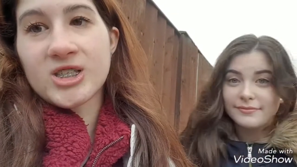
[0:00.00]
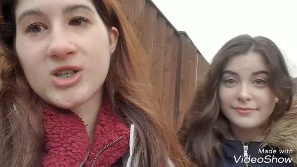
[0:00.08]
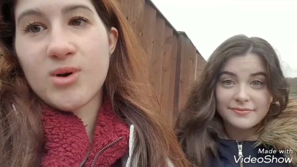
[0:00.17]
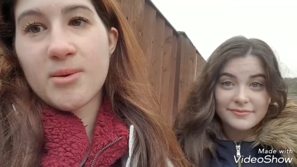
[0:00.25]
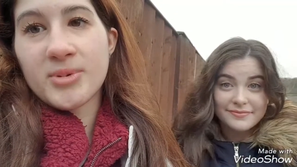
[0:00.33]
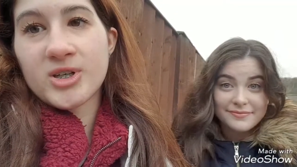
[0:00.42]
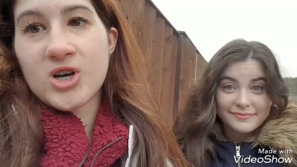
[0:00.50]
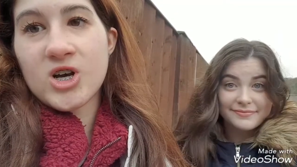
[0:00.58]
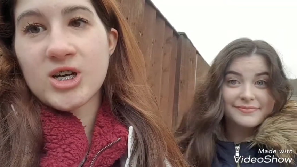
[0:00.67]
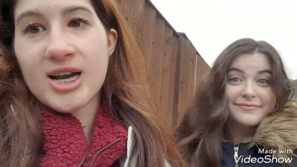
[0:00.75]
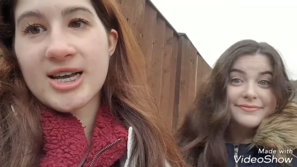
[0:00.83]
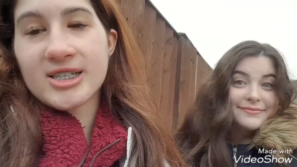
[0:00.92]
Speaker 1: to you when we go to
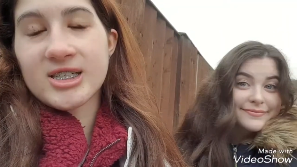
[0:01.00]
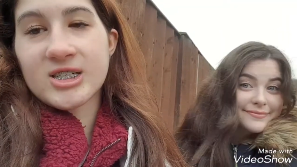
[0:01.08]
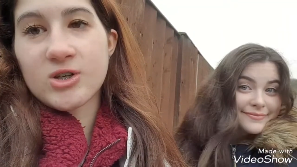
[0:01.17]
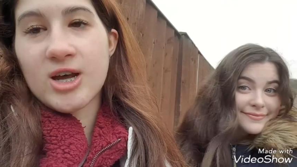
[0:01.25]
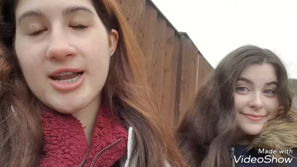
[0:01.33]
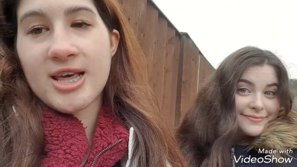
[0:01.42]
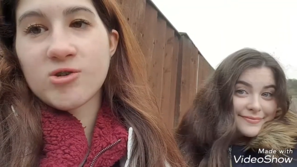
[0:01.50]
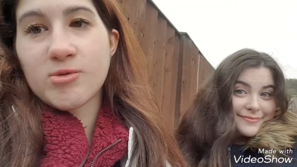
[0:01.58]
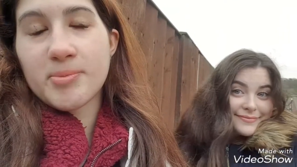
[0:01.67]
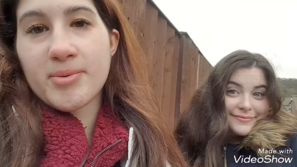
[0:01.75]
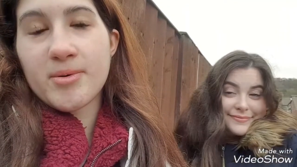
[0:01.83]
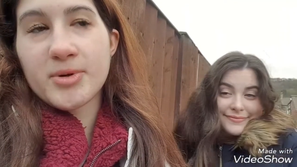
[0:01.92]
guys and our nails will
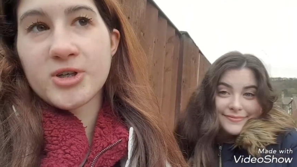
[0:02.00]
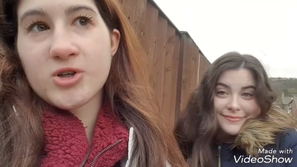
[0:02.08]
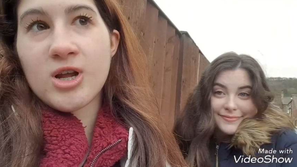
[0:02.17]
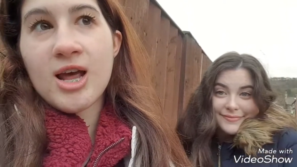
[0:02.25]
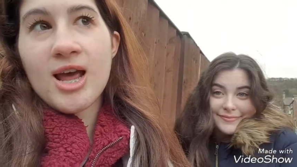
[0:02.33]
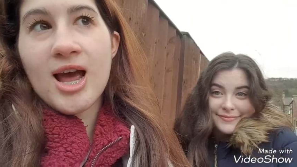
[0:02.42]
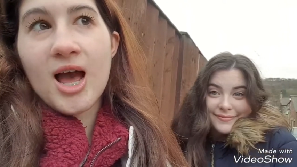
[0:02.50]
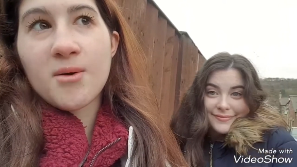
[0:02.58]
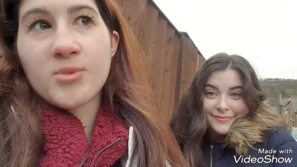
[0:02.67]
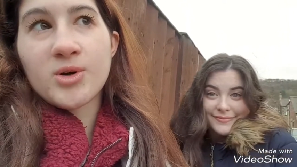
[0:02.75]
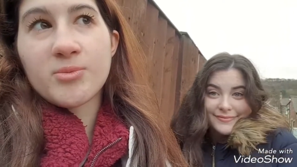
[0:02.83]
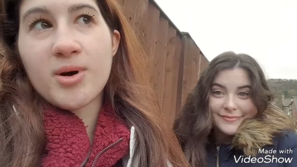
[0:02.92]
be probably done and
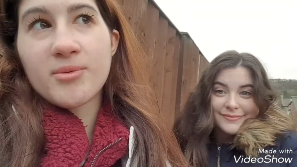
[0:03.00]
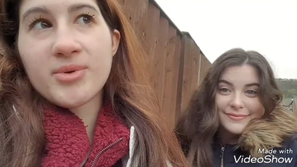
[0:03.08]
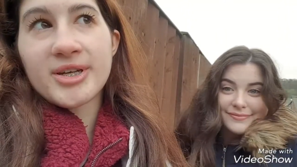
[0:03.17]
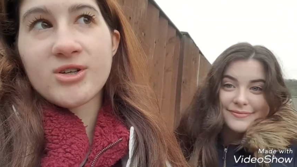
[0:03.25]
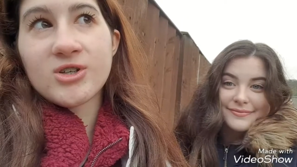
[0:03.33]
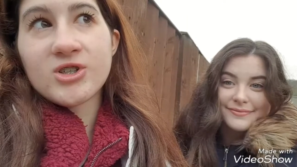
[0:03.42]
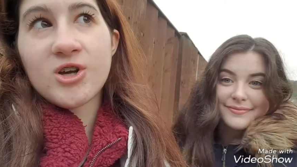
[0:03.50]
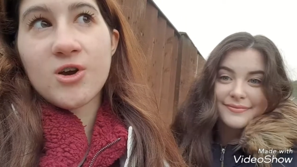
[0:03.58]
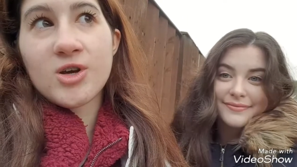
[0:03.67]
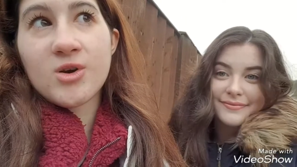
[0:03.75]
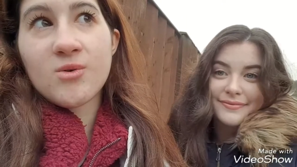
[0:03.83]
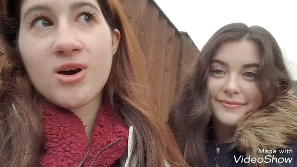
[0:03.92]
we'll probably show
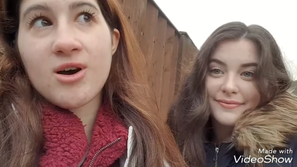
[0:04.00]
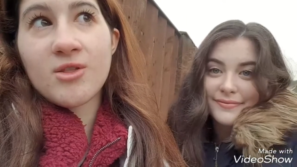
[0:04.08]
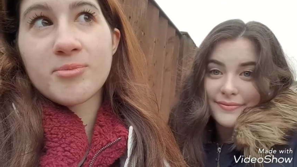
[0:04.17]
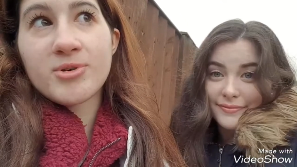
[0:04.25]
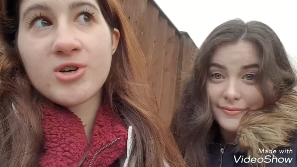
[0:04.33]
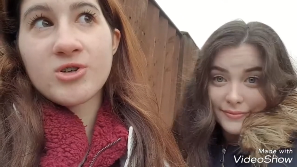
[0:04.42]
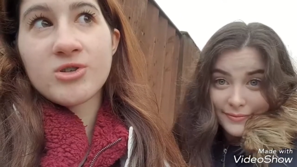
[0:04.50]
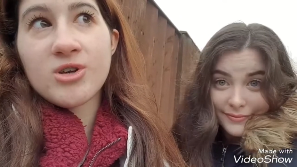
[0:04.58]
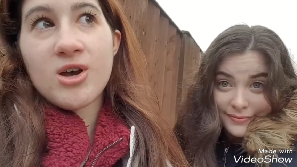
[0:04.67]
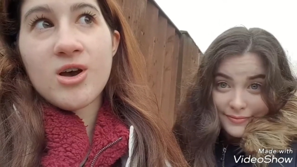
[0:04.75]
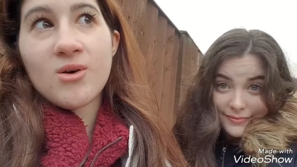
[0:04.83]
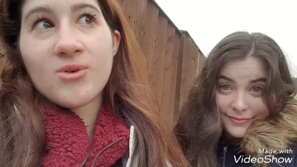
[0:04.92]
you on the bus
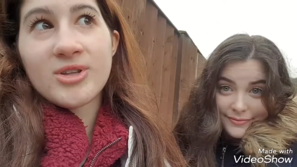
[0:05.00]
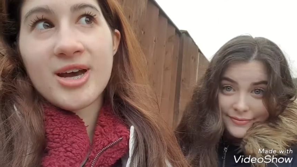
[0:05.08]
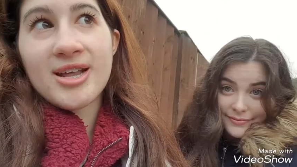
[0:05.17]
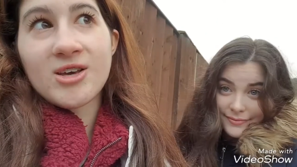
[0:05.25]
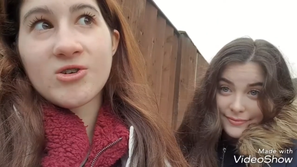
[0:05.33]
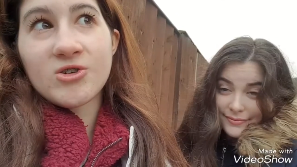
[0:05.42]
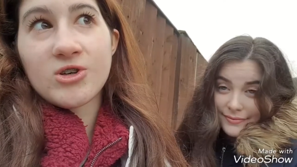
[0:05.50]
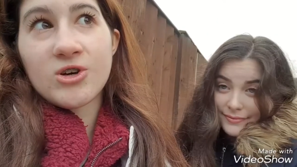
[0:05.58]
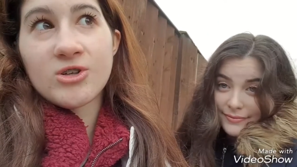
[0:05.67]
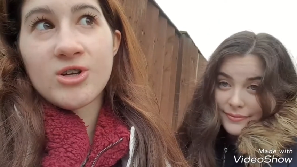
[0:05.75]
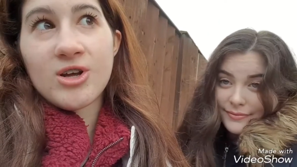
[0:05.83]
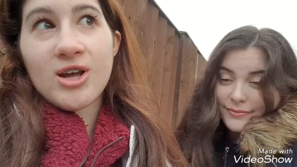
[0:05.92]
with our nails done.
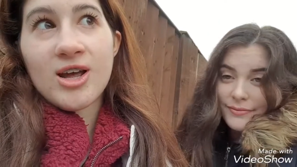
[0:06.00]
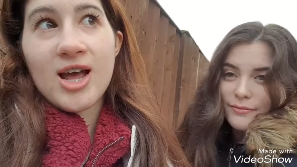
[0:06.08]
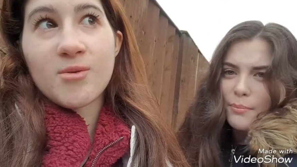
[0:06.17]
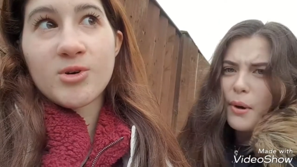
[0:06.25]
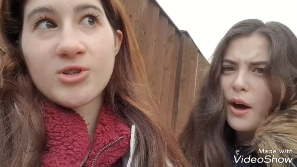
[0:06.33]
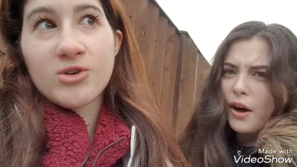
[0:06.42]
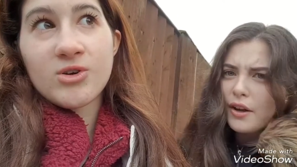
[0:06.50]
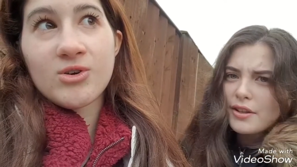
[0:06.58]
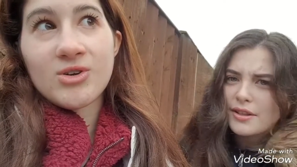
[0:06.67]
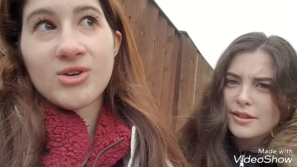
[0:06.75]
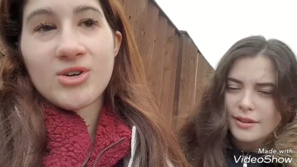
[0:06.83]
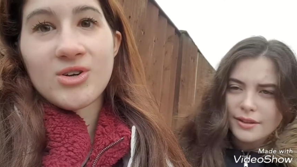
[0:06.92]
And we'll
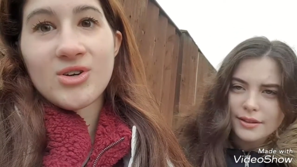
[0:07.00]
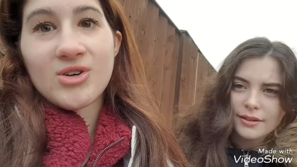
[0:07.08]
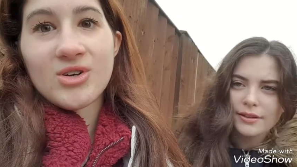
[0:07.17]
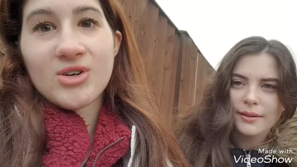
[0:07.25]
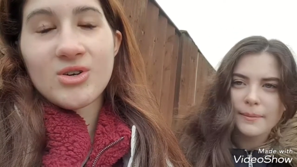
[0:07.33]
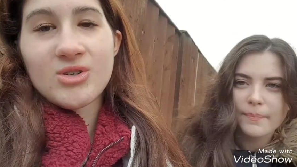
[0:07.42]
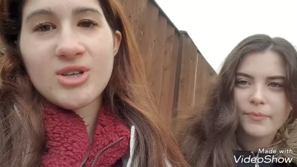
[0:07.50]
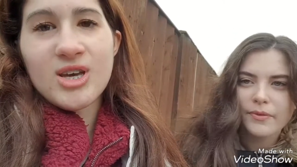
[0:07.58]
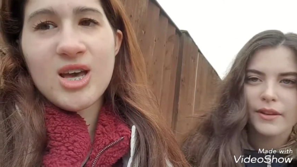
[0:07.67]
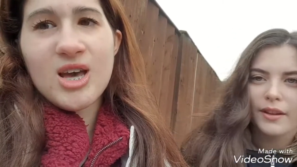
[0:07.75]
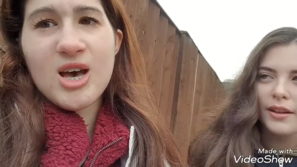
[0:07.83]
just... Yeah,